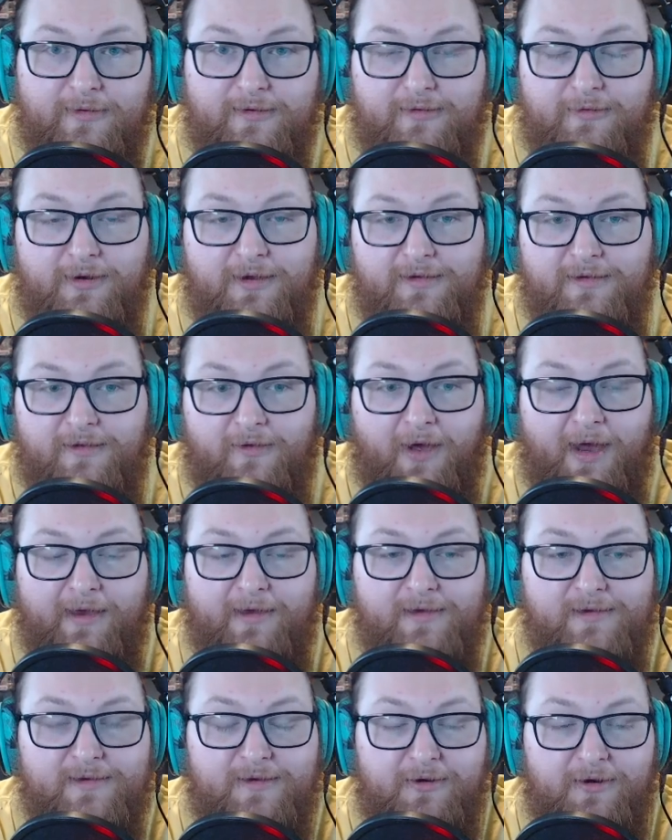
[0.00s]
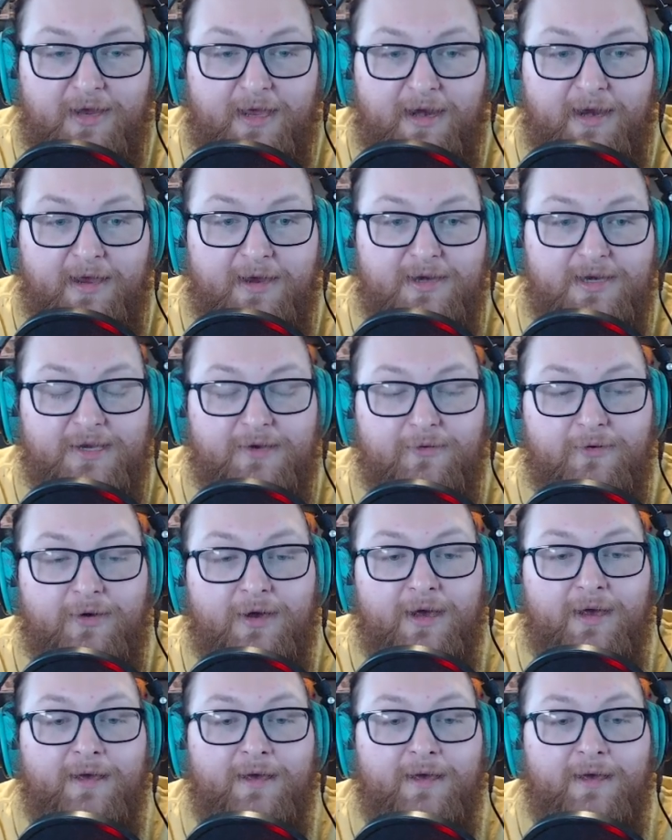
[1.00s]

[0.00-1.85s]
so it is a lot easier to get into,